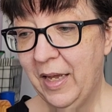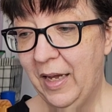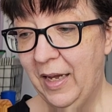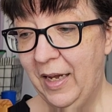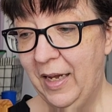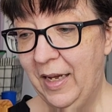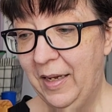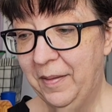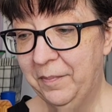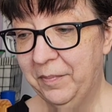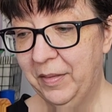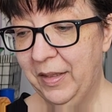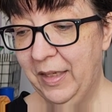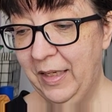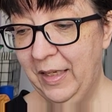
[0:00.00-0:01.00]

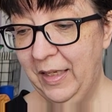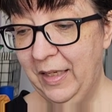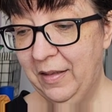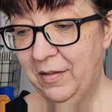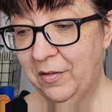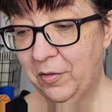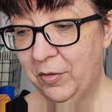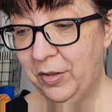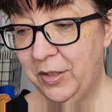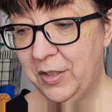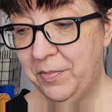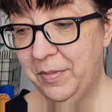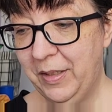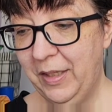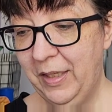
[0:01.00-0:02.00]
it's going
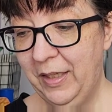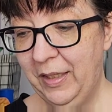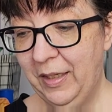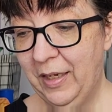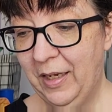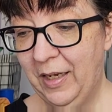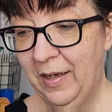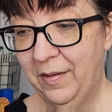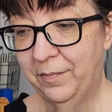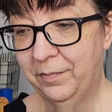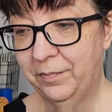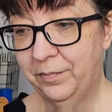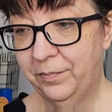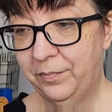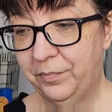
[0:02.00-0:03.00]
to be
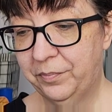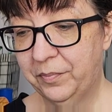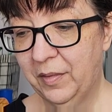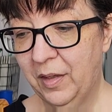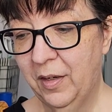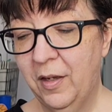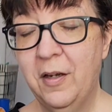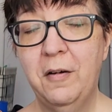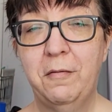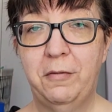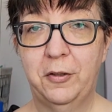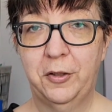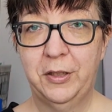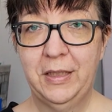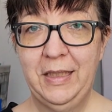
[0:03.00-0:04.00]

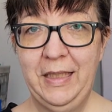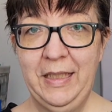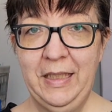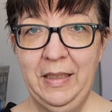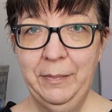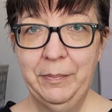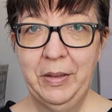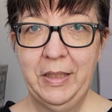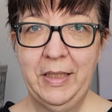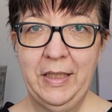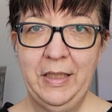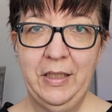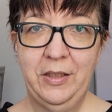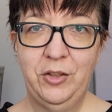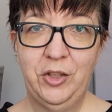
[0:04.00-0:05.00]
Fleur de Lis
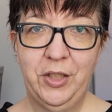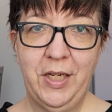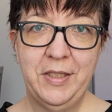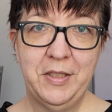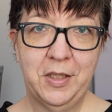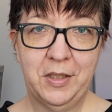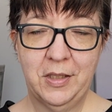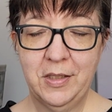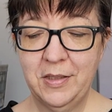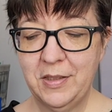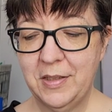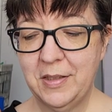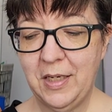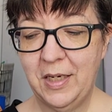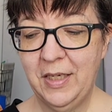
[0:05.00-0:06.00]
by Jeanette Douglas
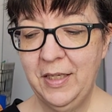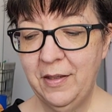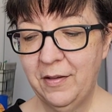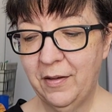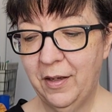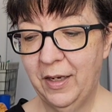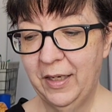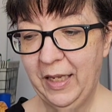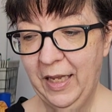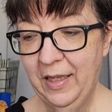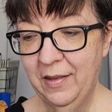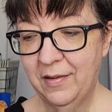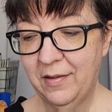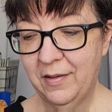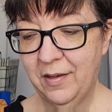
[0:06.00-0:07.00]
Designs
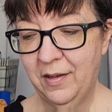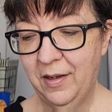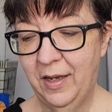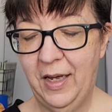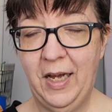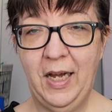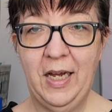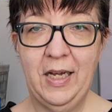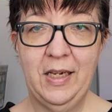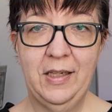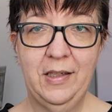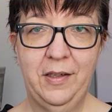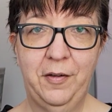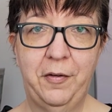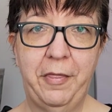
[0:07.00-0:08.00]
against
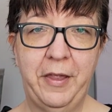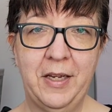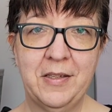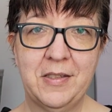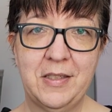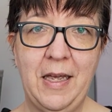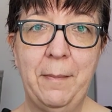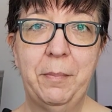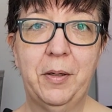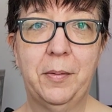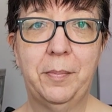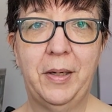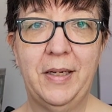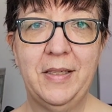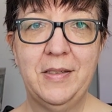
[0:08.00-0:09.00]
Little Things Sampler
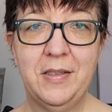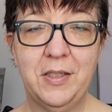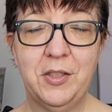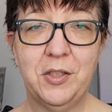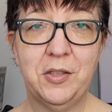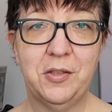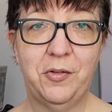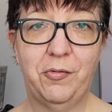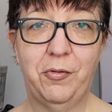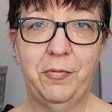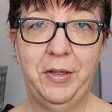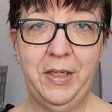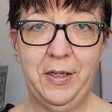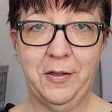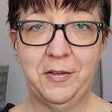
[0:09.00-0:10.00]
by Stitches Through
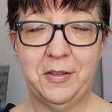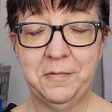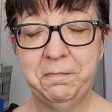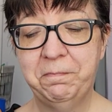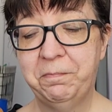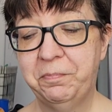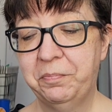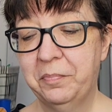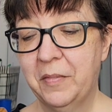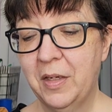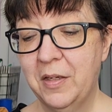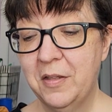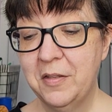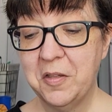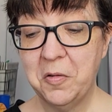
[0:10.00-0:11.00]
the Years.
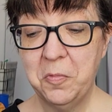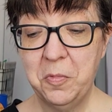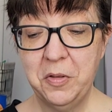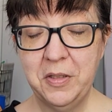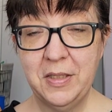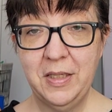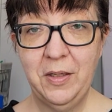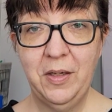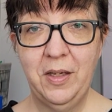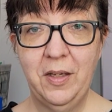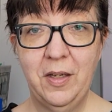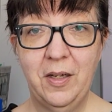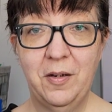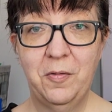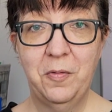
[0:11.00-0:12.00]
So we'll see
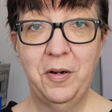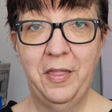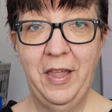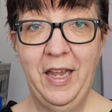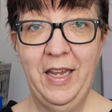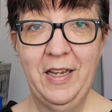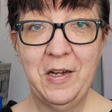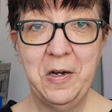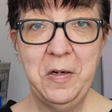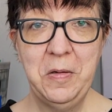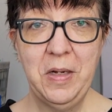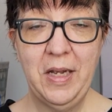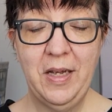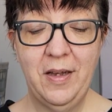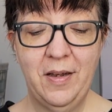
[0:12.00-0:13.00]
where they go,
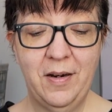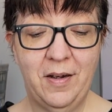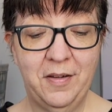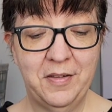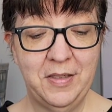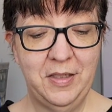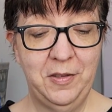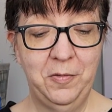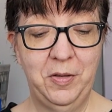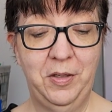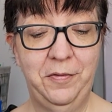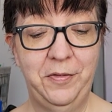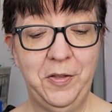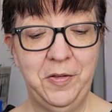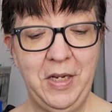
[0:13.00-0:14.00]
and I'll see you in a
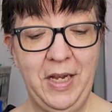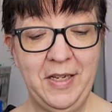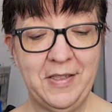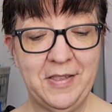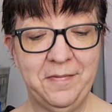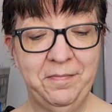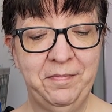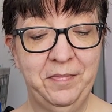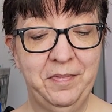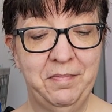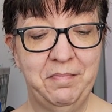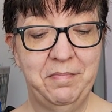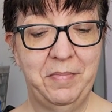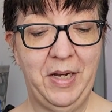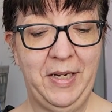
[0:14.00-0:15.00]
few days.
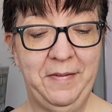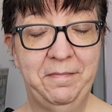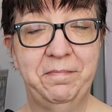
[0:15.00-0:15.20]
Bye.